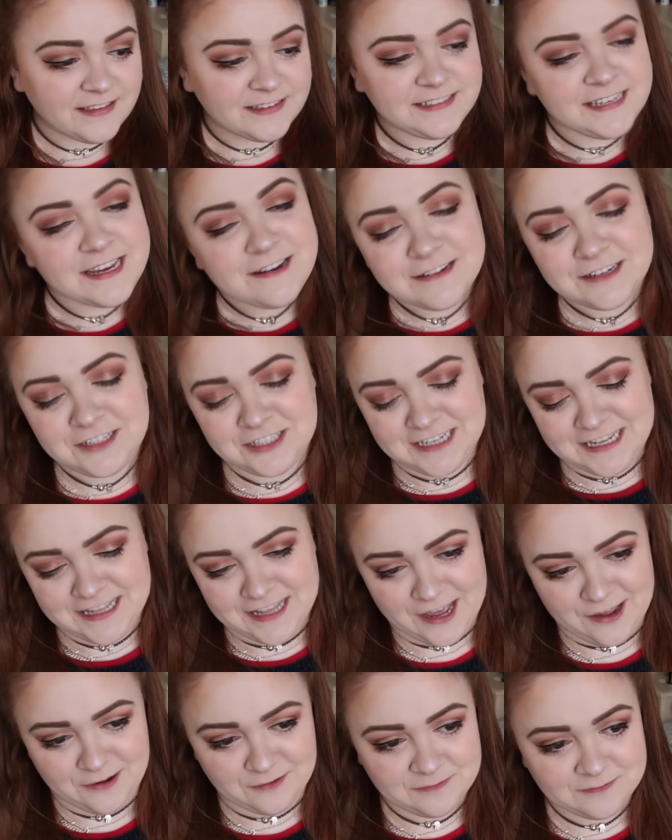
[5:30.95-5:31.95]
Seriously
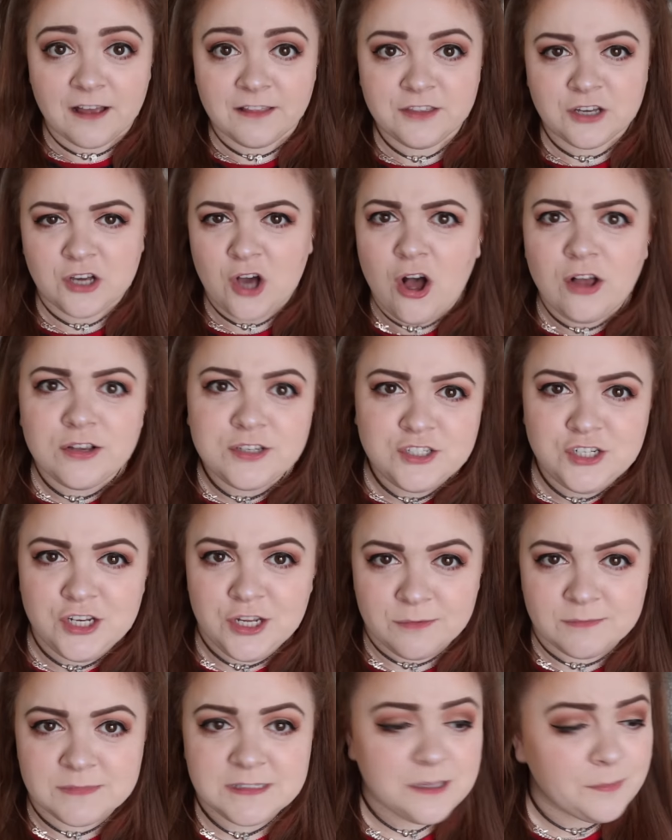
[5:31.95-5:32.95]
though, the
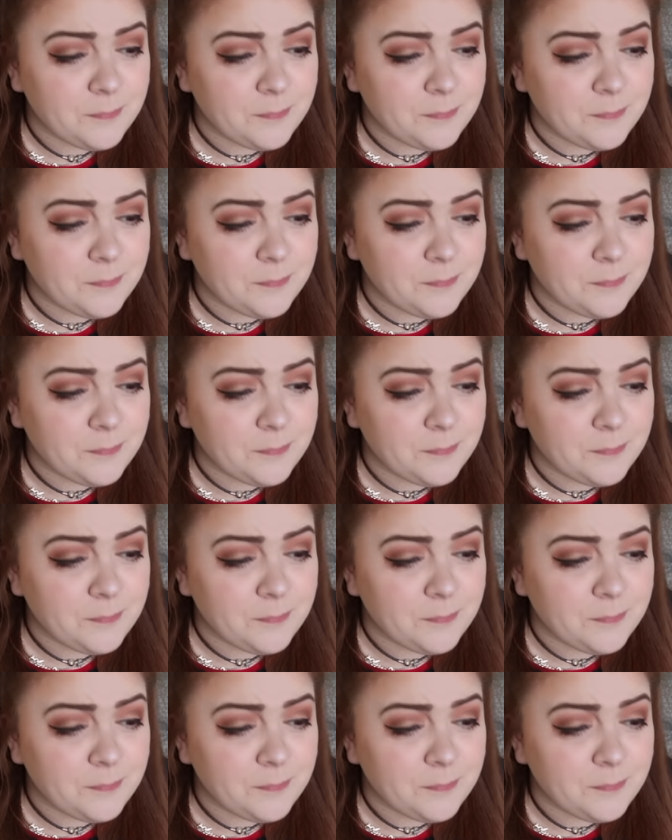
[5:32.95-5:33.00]
costumes,